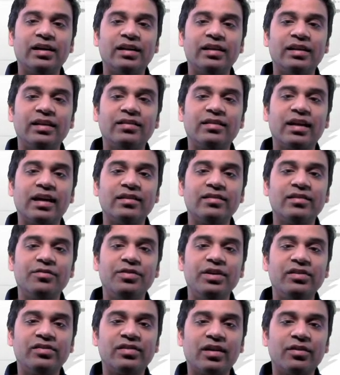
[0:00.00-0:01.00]
this has a
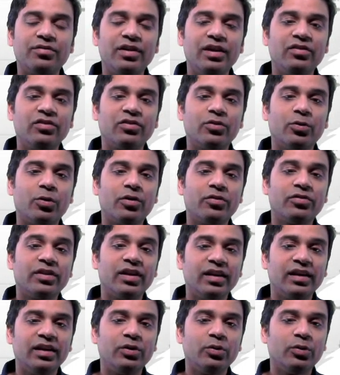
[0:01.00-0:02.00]
visa-free score of
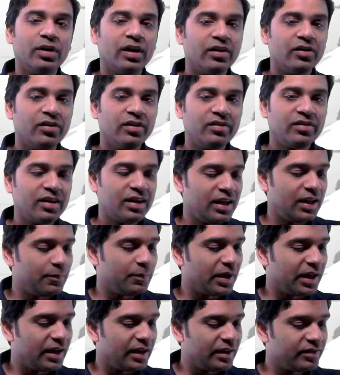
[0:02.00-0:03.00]
32 countries and
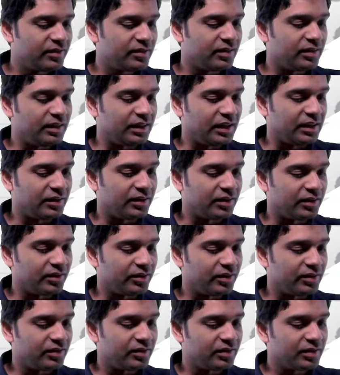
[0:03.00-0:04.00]
Nepal has 38
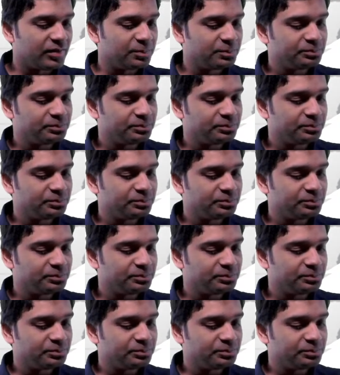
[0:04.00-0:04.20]
countries.